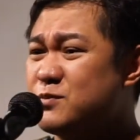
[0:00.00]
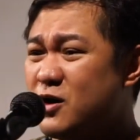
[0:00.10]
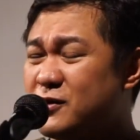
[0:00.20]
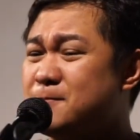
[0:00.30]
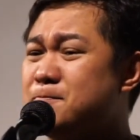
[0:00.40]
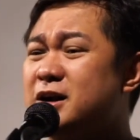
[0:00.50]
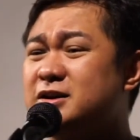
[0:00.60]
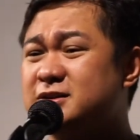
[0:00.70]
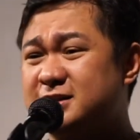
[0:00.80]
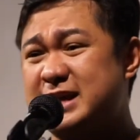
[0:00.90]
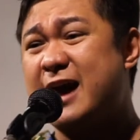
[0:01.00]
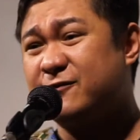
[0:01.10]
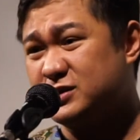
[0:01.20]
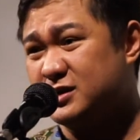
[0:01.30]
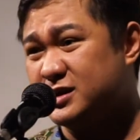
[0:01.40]
over puddles
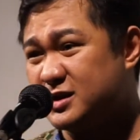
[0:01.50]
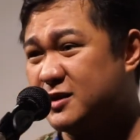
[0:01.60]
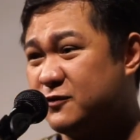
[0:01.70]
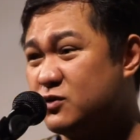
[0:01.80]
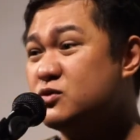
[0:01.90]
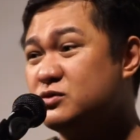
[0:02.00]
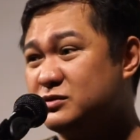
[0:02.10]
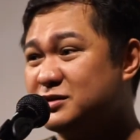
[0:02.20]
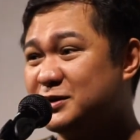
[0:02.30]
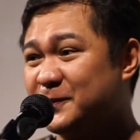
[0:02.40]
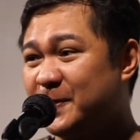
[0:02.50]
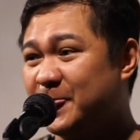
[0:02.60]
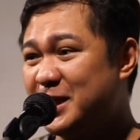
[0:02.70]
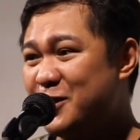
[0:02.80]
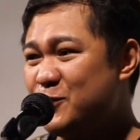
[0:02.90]
after a typhoon.
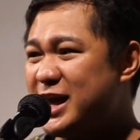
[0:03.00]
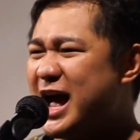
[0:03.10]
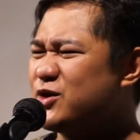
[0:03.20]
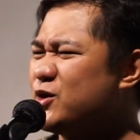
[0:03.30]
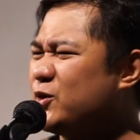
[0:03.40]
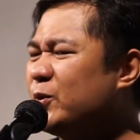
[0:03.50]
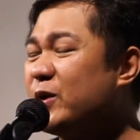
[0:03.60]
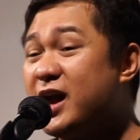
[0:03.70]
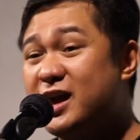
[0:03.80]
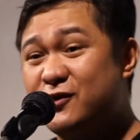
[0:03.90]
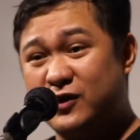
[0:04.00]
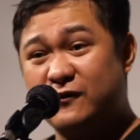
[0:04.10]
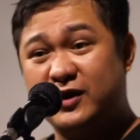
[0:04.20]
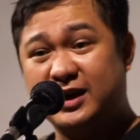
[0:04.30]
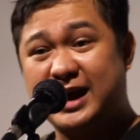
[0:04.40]
We gather clay
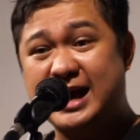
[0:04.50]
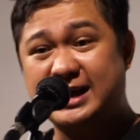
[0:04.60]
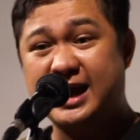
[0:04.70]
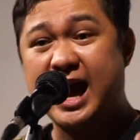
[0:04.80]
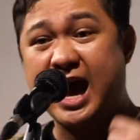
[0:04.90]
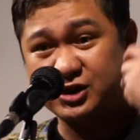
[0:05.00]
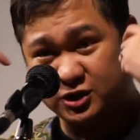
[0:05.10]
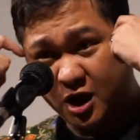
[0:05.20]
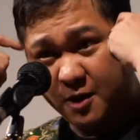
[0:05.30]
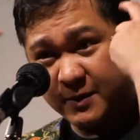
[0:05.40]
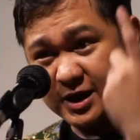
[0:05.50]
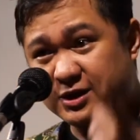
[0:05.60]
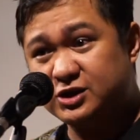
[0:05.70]
from volcanic ash, making